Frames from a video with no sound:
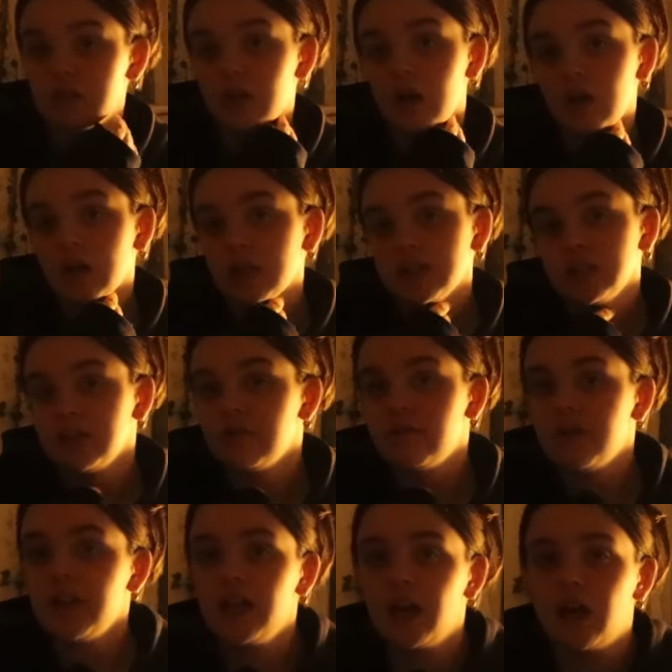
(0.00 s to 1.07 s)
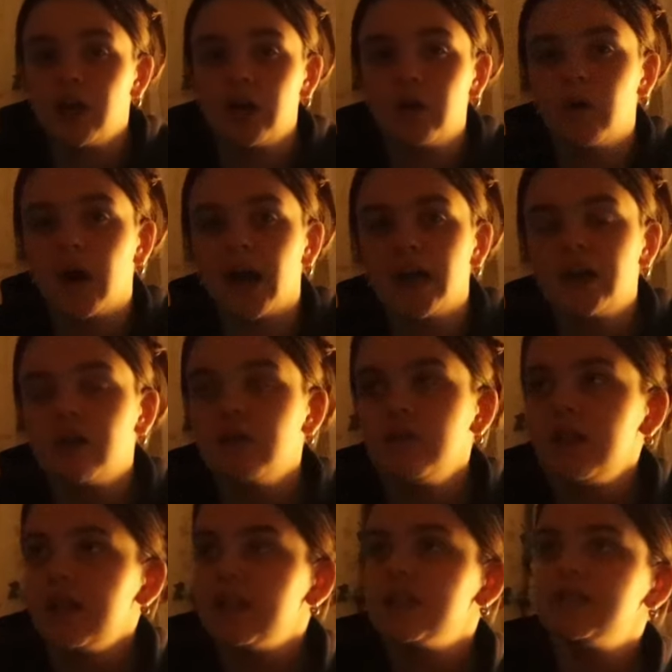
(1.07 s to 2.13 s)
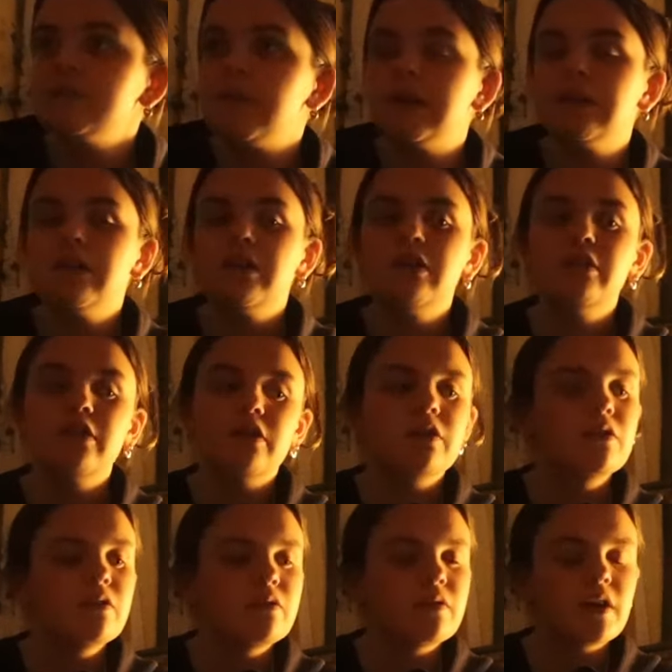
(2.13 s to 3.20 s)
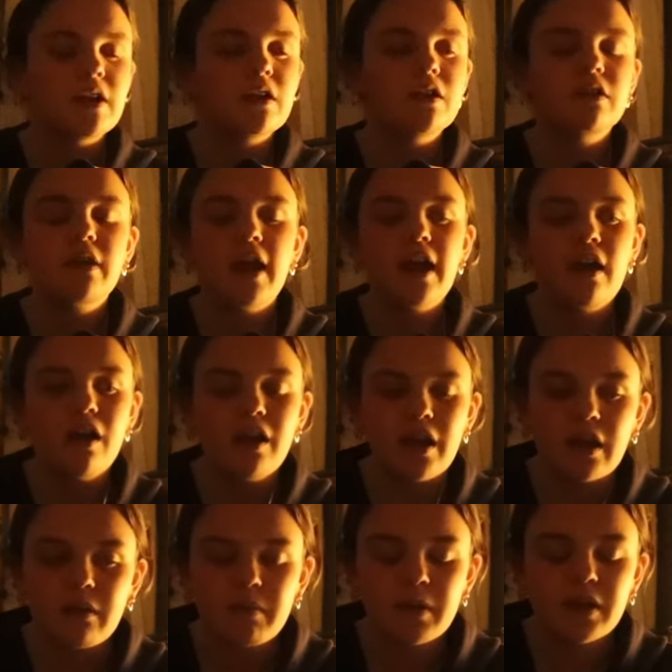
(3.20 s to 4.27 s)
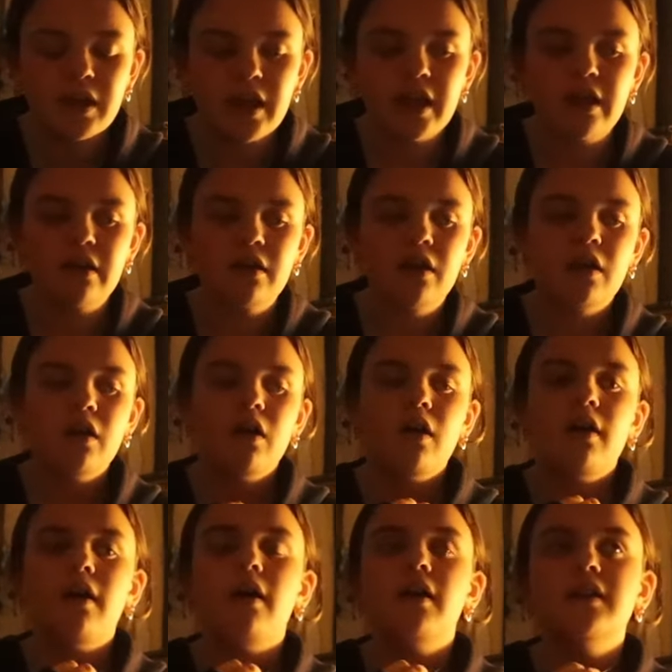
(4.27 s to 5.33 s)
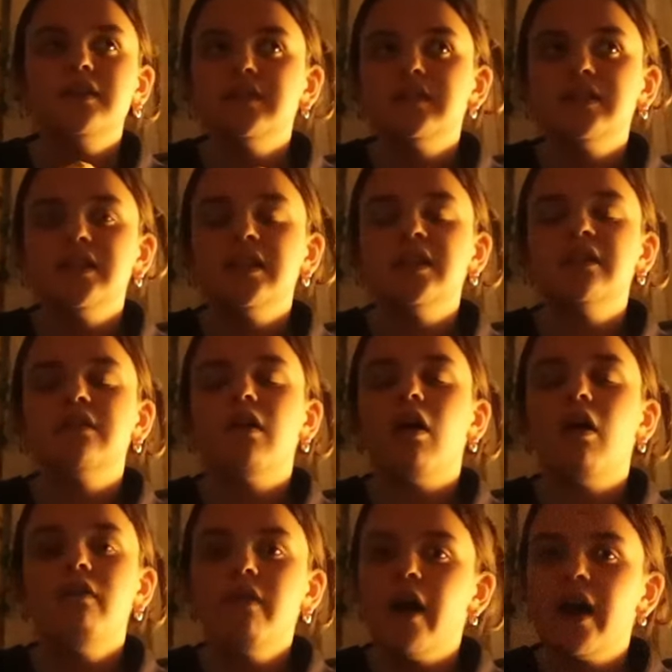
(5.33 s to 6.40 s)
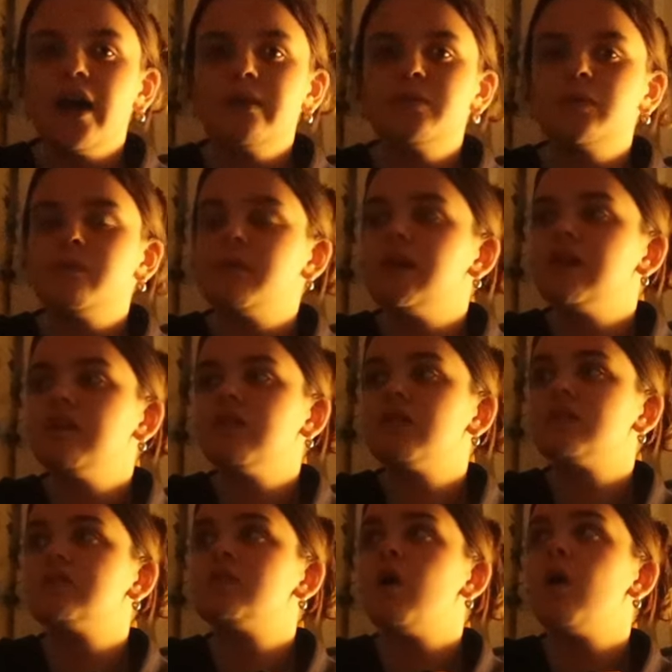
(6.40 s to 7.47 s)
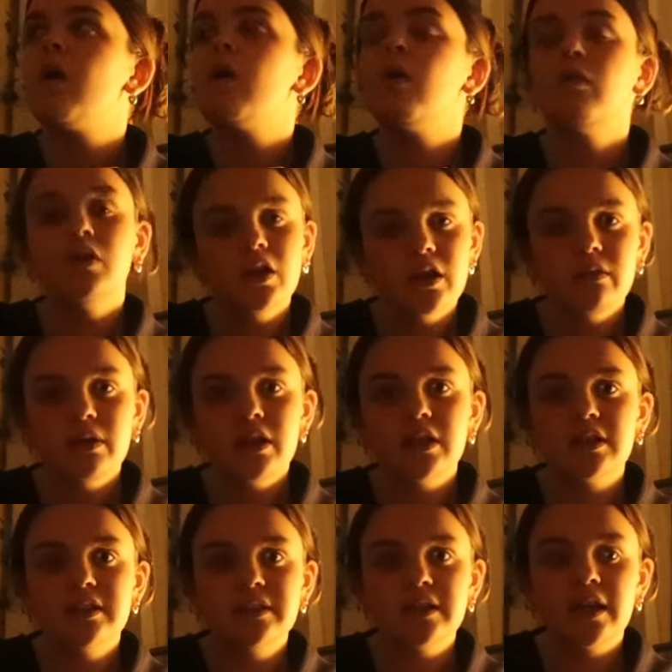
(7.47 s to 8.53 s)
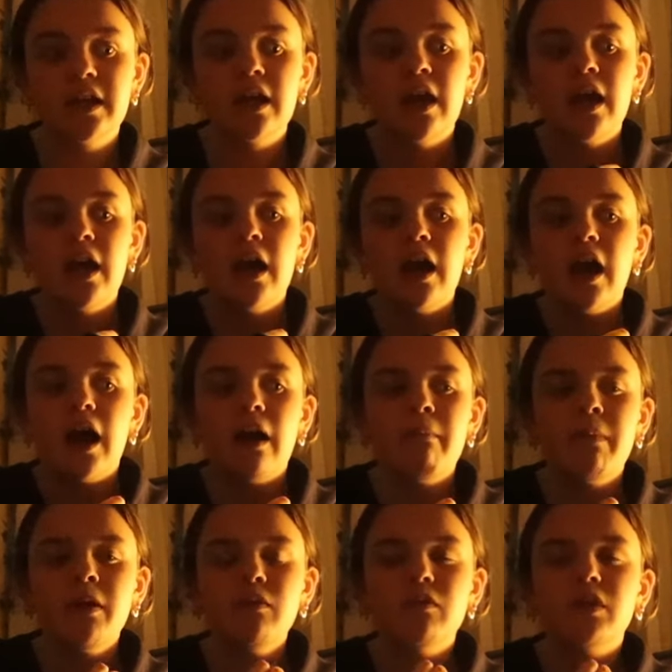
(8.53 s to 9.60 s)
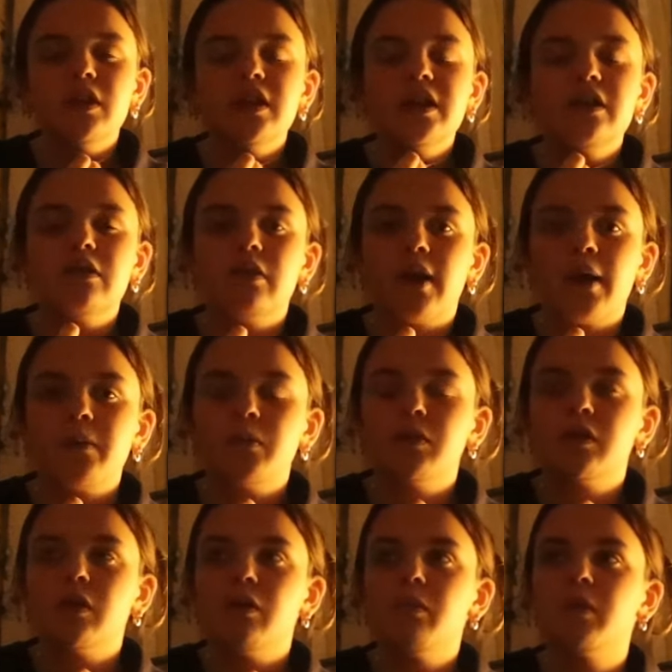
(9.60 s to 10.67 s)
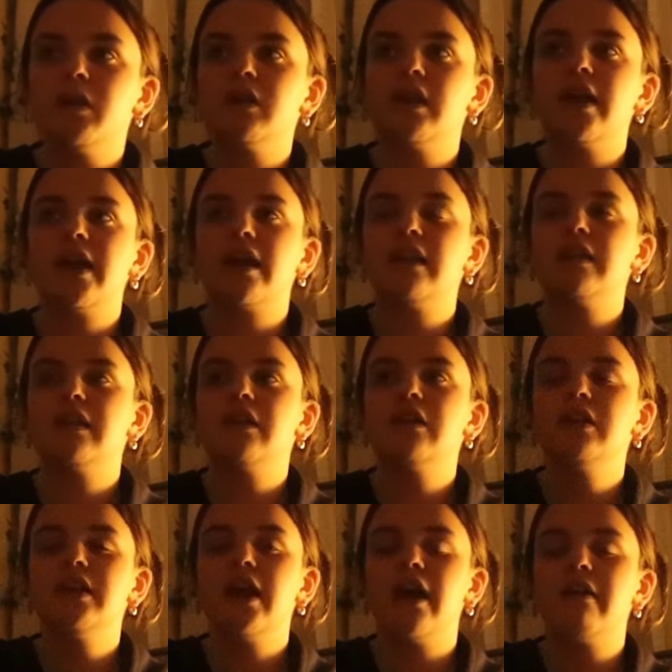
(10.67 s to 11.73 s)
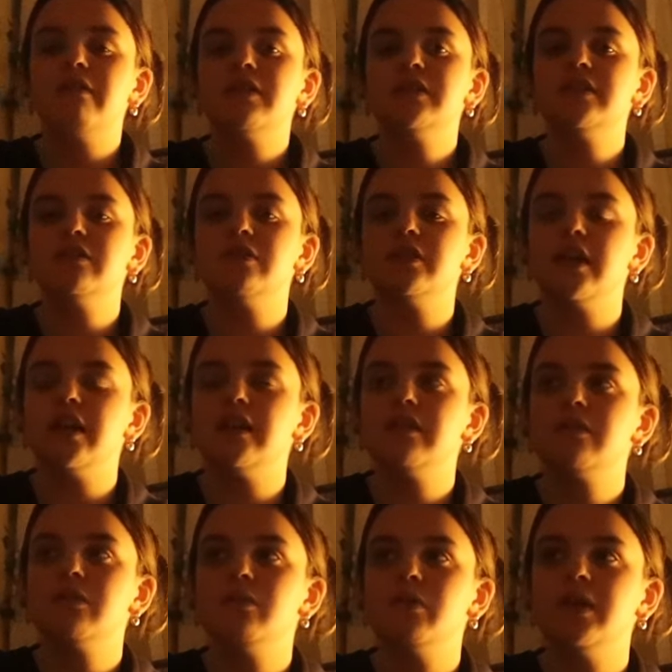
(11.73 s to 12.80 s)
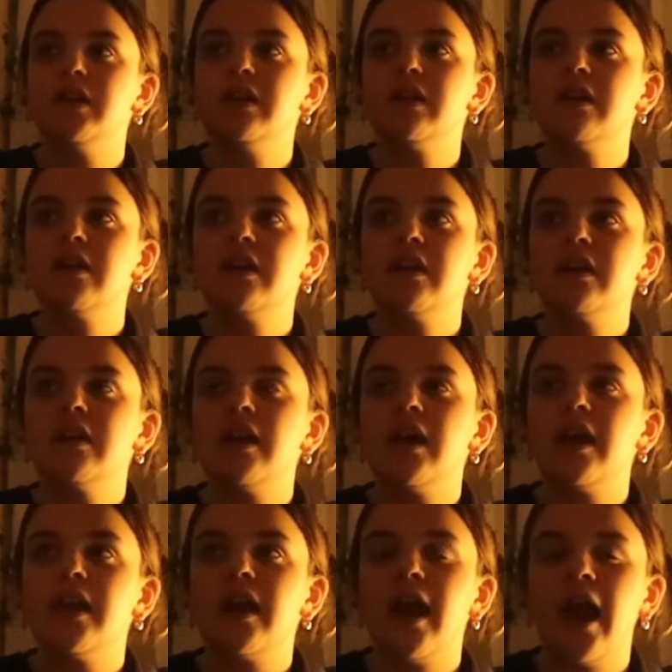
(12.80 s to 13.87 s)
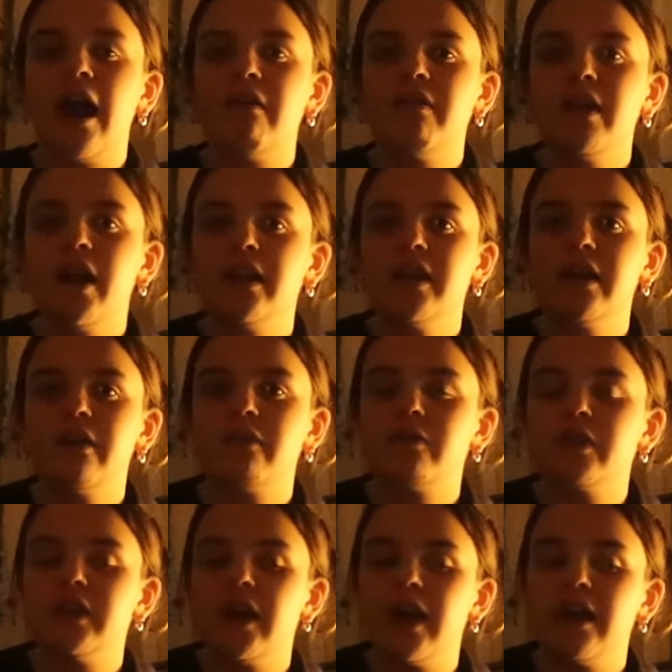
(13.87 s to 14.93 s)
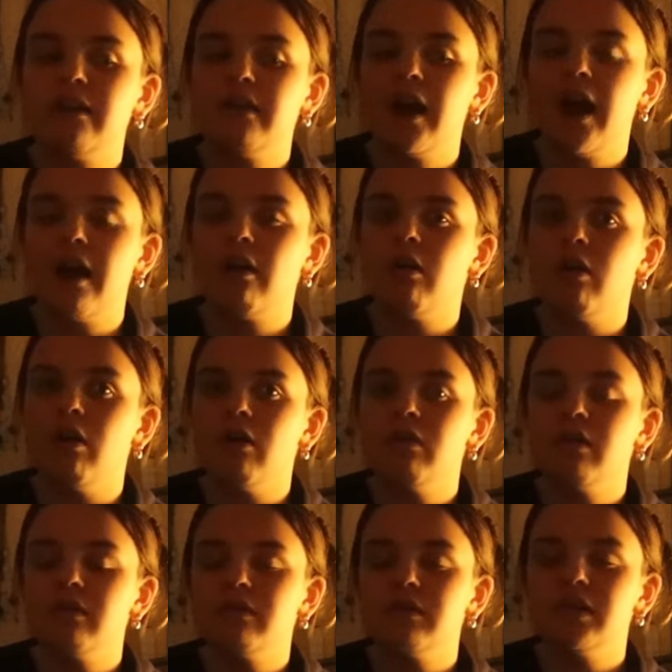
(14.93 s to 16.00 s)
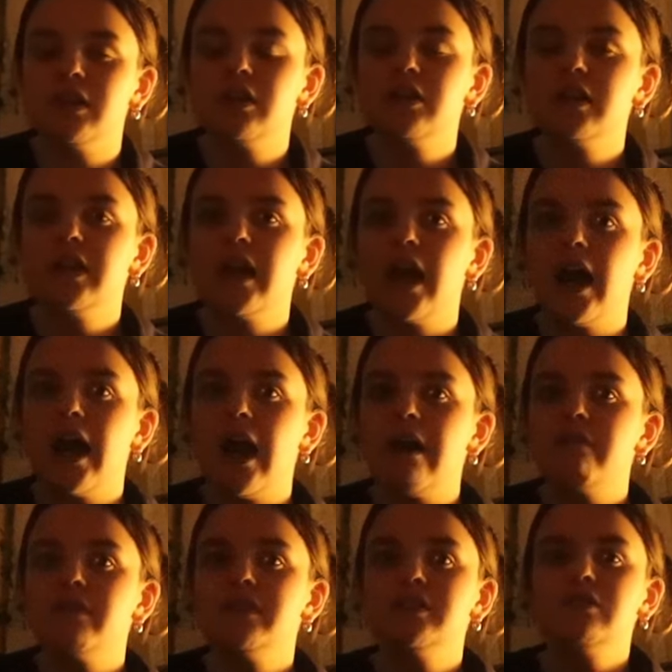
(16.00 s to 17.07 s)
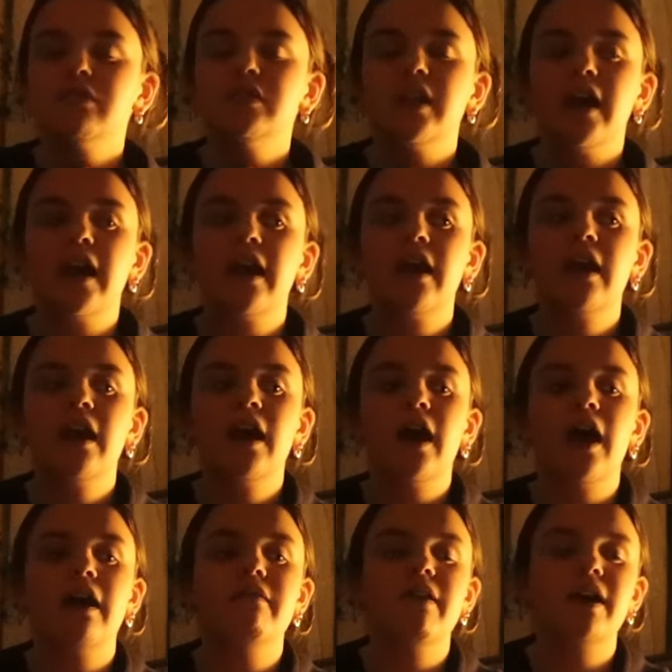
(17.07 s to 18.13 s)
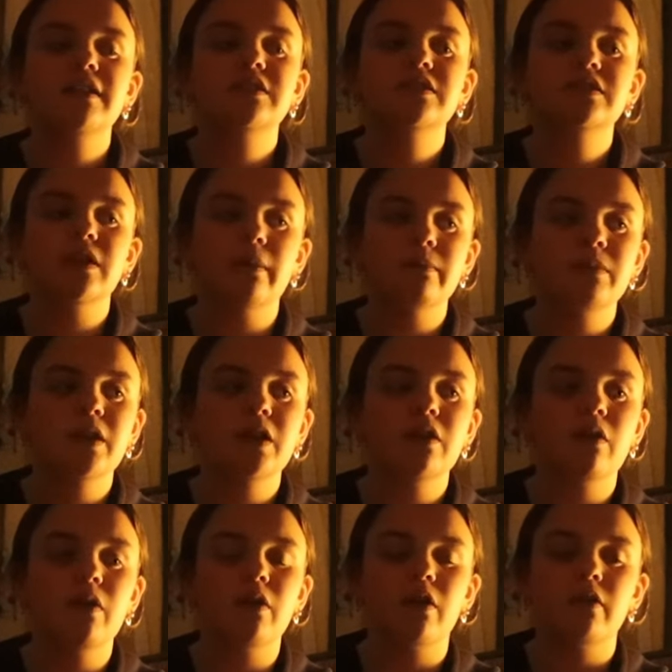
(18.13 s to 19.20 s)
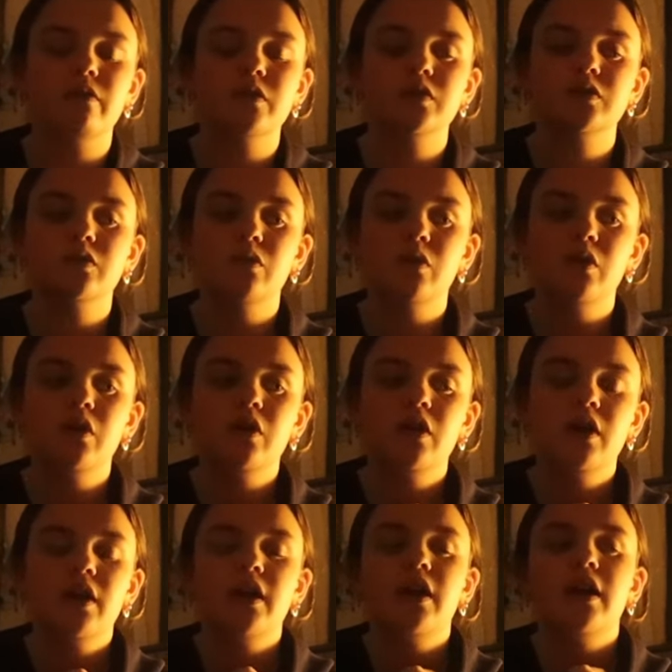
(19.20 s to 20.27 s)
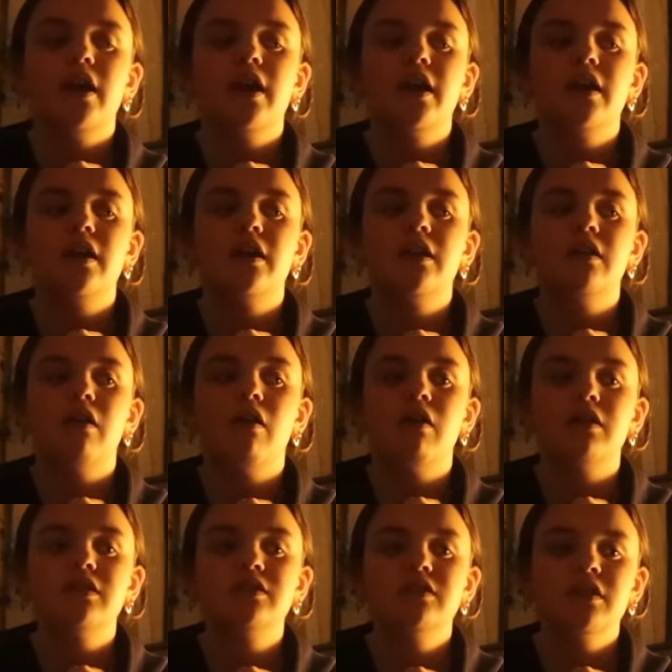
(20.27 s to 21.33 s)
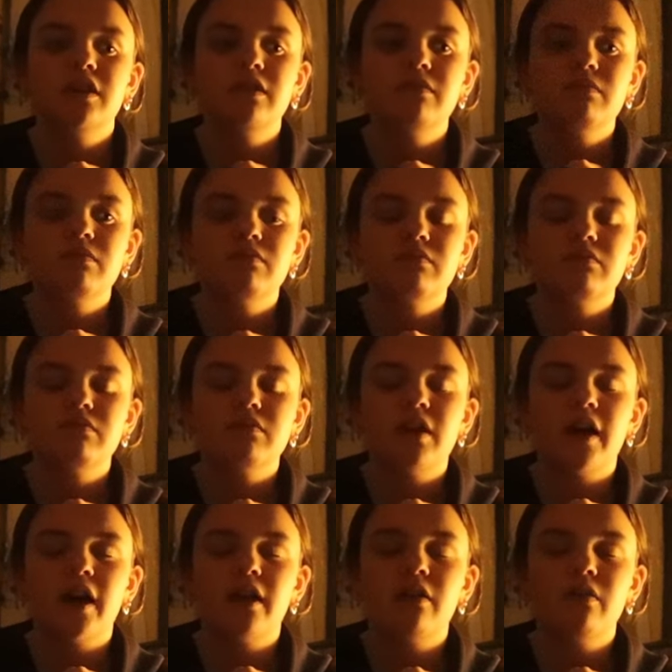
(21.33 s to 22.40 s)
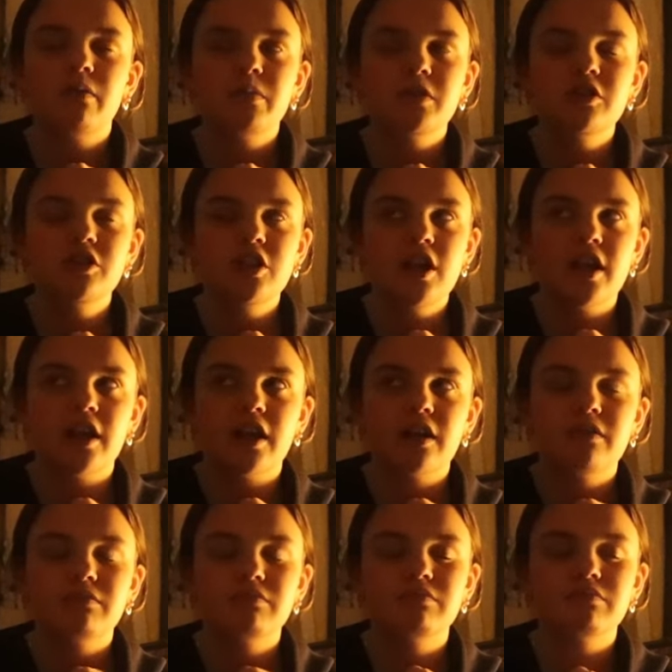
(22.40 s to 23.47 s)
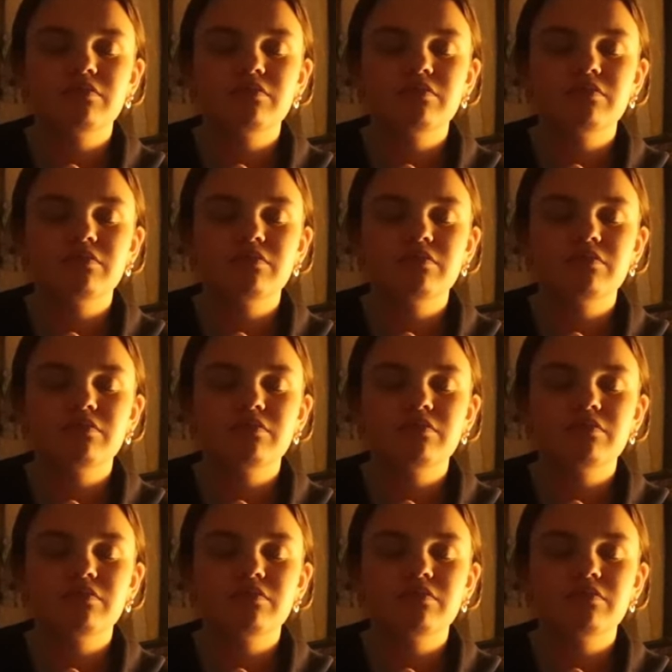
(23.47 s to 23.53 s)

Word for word: long into the video. I know that it's been a little goof and a little chaotic, but like, honestly, all vibes, being totally realistic. I've been really cramped with homework like literally every single day this week. And I haven't had like a free day at all. Literally every single day I've had something going on for school, and honestly I don't appreciate it.